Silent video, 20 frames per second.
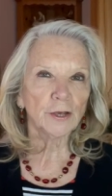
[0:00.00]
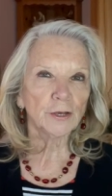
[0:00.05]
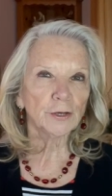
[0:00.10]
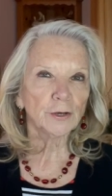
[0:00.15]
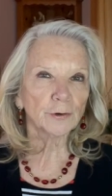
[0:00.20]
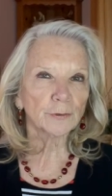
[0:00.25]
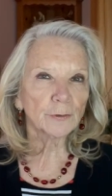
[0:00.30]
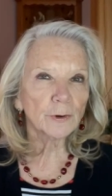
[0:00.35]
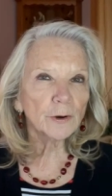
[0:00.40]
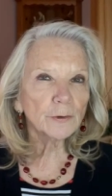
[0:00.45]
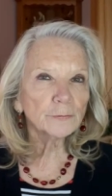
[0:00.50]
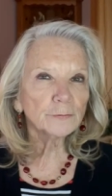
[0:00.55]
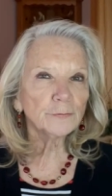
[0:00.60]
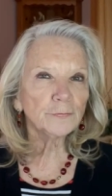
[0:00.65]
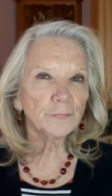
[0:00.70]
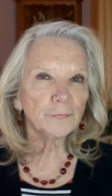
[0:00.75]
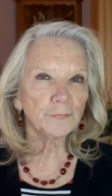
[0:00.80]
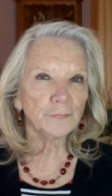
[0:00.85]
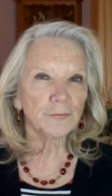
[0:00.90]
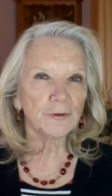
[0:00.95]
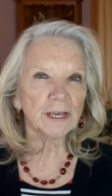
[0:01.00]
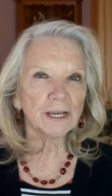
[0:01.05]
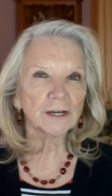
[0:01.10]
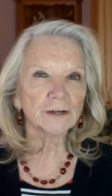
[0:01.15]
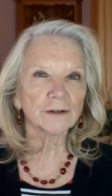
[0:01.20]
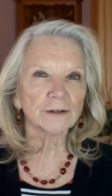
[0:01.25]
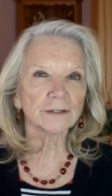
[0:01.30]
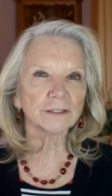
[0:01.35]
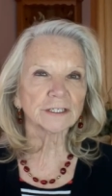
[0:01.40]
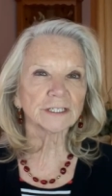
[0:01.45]
your own
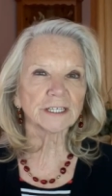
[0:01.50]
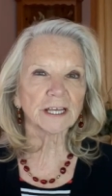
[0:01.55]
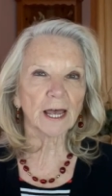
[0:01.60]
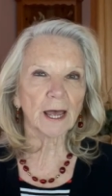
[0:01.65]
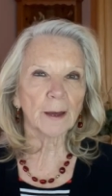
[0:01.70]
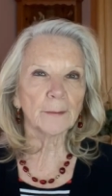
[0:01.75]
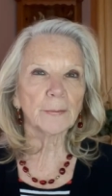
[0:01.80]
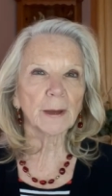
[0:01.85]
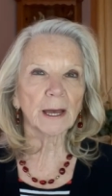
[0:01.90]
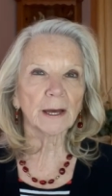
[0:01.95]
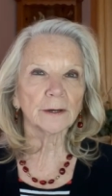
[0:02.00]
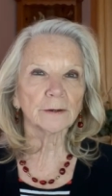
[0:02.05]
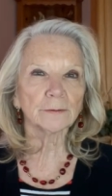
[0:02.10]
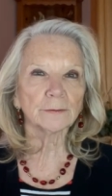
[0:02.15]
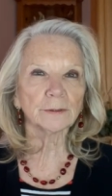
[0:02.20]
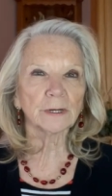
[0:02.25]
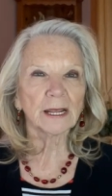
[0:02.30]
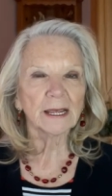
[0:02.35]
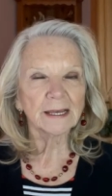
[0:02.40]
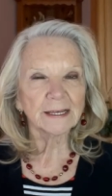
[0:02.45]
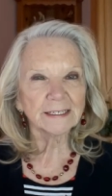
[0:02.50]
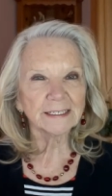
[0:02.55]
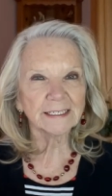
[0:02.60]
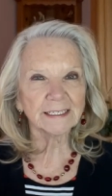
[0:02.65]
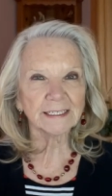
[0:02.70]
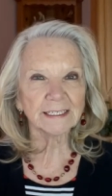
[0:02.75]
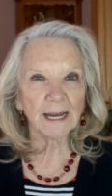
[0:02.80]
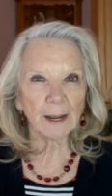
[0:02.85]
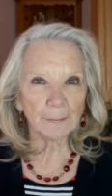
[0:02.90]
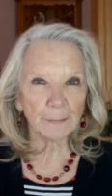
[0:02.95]
fears about
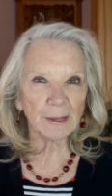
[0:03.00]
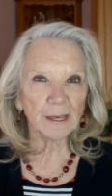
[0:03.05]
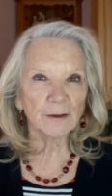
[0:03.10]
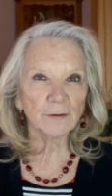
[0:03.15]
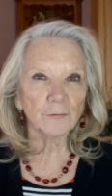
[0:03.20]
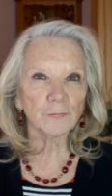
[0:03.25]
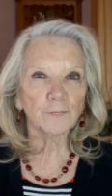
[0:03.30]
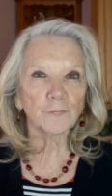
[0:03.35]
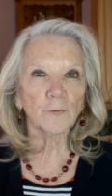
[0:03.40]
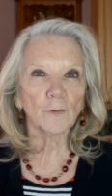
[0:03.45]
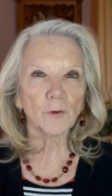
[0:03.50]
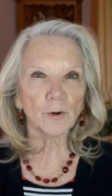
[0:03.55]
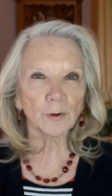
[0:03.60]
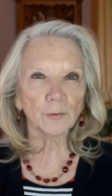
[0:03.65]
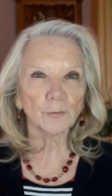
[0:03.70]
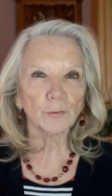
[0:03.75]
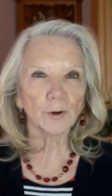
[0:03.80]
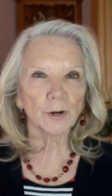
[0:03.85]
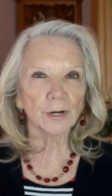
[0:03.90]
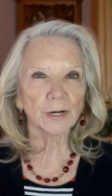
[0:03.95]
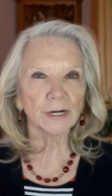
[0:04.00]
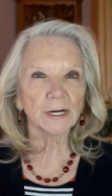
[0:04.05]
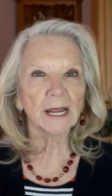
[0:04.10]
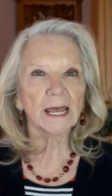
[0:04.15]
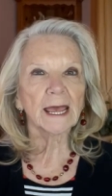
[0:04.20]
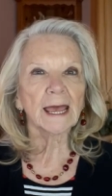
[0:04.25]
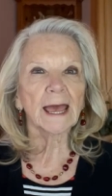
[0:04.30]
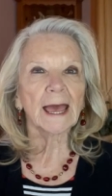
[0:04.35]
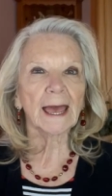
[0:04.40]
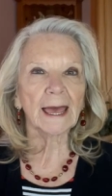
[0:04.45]
stepping forward
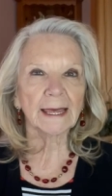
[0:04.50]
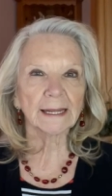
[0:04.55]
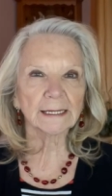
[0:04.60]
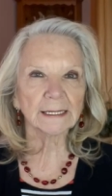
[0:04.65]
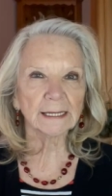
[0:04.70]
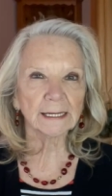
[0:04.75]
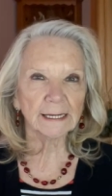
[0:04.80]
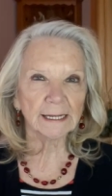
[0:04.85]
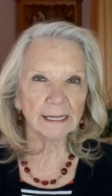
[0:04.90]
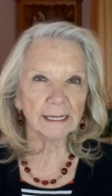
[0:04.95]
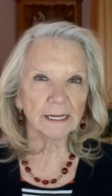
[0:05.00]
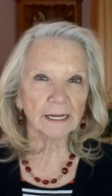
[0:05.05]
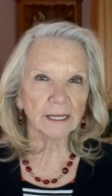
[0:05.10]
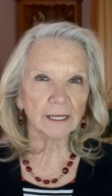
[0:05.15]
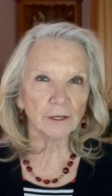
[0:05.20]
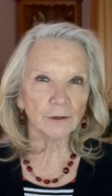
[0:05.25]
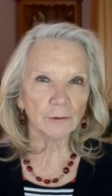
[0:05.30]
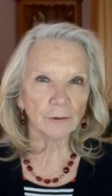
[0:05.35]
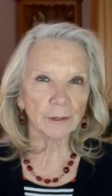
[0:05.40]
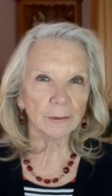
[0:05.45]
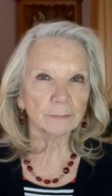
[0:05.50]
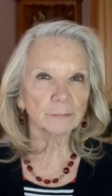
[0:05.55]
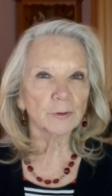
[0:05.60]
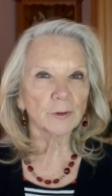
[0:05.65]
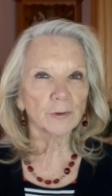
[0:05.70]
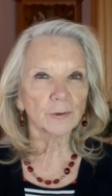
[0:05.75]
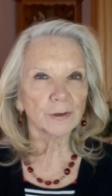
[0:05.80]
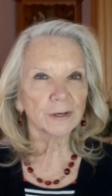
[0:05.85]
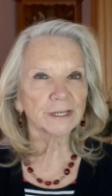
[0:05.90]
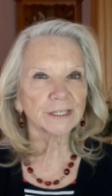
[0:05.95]
and leading your
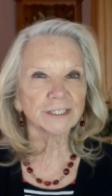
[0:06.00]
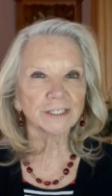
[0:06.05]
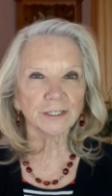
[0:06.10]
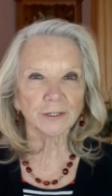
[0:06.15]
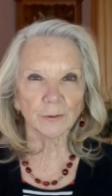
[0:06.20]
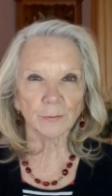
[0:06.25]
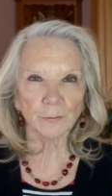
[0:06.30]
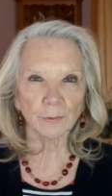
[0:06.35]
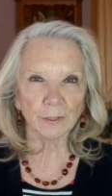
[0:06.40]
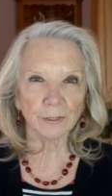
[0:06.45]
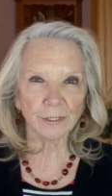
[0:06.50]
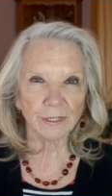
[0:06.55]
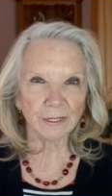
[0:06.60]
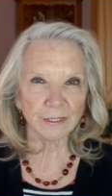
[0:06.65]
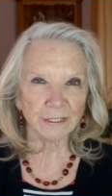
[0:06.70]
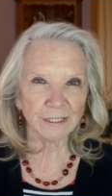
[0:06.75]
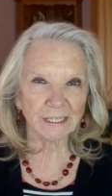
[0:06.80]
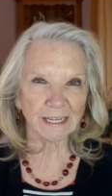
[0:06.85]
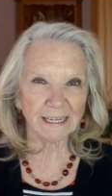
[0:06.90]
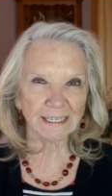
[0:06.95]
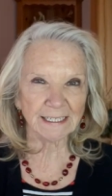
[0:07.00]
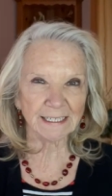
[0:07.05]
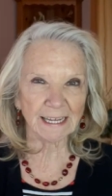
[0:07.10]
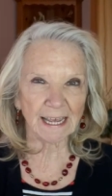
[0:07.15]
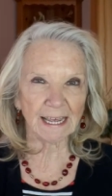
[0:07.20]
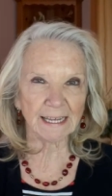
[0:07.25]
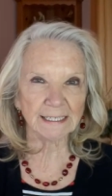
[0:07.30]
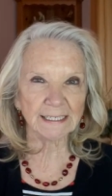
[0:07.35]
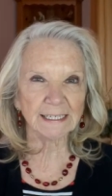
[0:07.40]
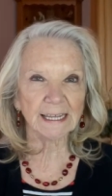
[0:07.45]
employees toward their
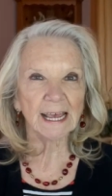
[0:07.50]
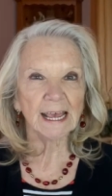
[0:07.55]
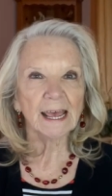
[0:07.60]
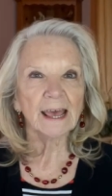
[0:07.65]
success.